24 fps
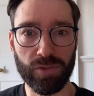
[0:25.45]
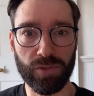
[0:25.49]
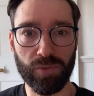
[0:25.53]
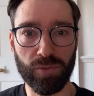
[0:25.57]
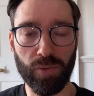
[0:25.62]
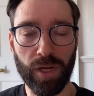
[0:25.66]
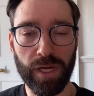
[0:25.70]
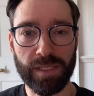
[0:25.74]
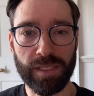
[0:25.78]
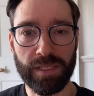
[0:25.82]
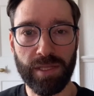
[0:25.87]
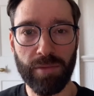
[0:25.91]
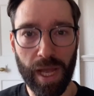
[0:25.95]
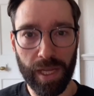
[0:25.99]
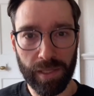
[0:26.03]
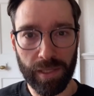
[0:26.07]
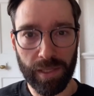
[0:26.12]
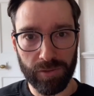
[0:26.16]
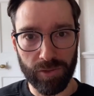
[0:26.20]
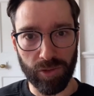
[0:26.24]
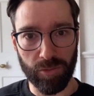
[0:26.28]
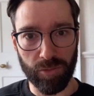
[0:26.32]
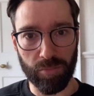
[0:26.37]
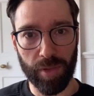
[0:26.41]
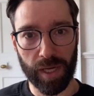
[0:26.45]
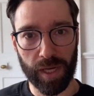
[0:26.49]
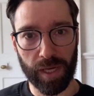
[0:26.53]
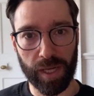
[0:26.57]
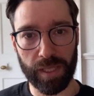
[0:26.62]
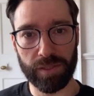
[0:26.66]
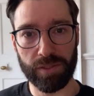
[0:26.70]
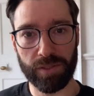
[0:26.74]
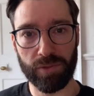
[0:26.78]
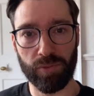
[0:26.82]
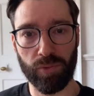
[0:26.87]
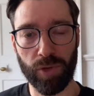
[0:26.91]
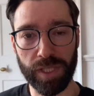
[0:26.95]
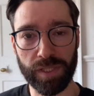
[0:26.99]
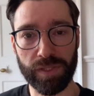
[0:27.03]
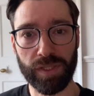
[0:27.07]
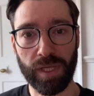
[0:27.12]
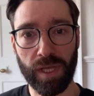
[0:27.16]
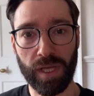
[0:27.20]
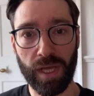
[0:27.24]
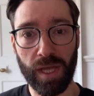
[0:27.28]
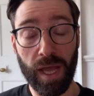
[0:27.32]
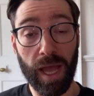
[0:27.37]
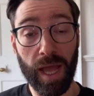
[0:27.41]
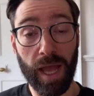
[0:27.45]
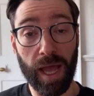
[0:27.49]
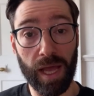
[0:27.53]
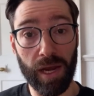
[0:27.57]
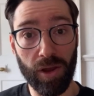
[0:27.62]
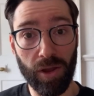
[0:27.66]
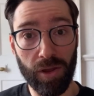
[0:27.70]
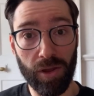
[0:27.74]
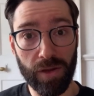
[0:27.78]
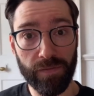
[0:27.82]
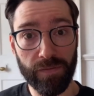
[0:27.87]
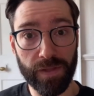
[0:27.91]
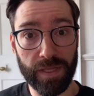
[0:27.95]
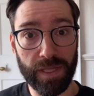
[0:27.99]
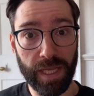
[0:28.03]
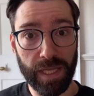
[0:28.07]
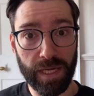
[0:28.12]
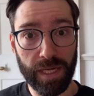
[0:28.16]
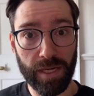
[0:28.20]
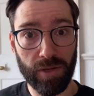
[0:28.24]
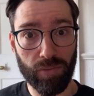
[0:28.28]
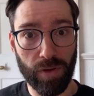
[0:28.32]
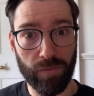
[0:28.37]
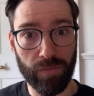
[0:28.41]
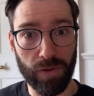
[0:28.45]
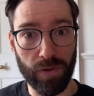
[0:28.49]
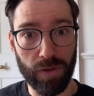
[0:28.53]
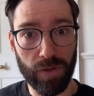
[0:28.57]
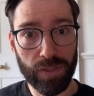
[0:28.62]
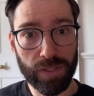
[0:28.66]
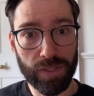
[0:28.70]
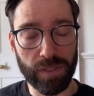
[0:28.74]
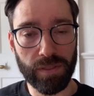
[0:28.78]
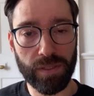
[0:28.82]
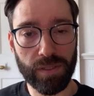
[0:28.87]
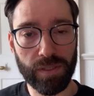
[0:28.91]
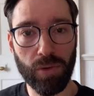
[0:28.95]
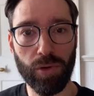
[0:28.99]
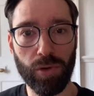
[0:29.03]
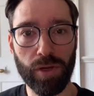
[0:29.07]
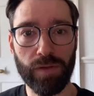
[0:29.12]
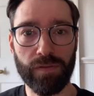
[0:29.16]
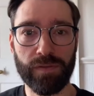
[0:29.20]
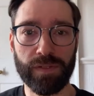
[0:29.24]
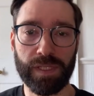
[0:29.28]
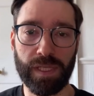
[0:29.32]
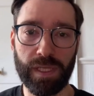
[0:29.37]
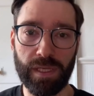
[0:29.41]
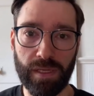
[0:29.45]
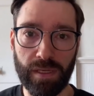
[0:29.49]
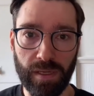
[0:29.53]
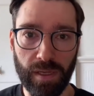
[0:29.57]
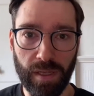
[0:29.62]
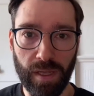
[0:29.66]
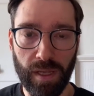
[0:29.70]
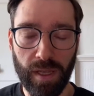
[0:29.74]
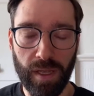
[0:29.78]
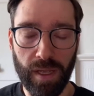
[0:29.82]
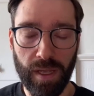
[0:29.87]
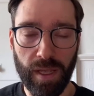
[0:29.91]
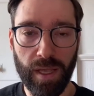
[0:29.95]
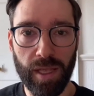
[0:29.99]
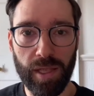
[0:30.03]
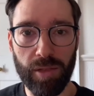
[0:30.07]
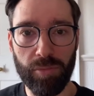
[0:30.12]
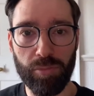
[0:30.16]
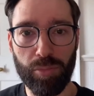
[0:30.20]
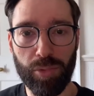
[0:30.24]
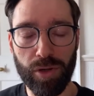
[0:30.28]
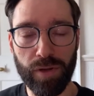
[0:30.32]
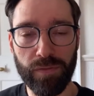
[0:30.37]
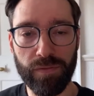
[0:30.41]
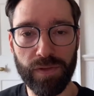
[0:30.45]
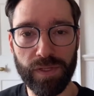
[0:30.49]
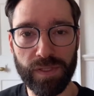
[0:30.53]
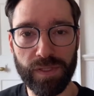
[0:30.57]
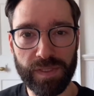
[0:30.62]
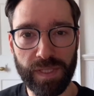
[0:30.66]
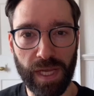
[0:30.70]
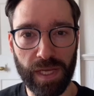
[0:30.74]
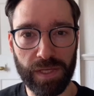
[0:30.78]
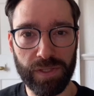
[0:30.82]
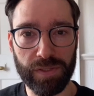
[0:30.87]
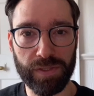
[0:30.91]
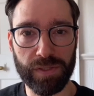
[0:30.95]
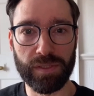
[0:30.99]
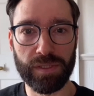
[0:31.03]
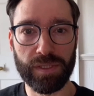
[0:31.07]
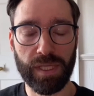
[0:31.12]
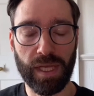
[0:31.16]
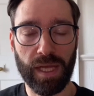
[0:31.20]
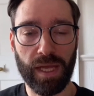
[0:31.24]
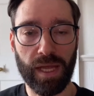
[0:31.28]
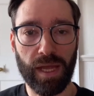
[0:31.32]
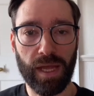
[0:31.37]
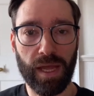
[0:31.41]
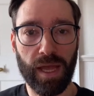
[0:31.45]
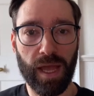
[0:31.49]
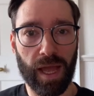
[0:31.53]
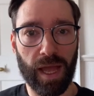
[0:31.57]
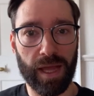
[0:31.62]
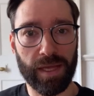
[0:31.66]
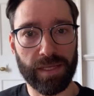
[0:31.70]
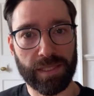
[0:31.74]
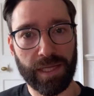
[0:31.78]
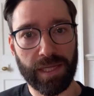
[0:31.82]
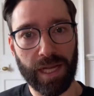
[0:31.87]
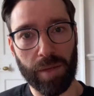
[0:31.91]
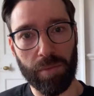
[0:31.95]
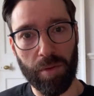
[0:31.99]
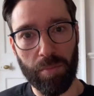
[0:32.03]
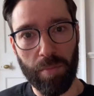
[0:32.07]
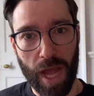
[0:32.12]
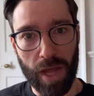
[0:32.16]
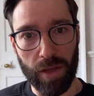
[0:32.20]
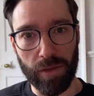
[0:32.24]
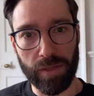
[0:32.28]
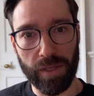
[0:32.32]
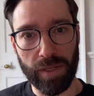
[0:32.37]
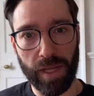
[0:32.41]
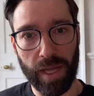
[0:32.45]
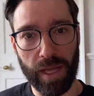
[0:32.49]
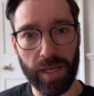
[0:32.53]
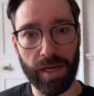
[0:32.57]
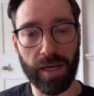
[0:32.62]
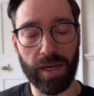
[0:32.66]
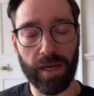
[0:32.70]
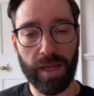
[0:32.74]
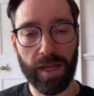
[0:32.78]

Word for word: What is the backdrop against which a lot of the data revolution that we've seen in previous sections has come about? And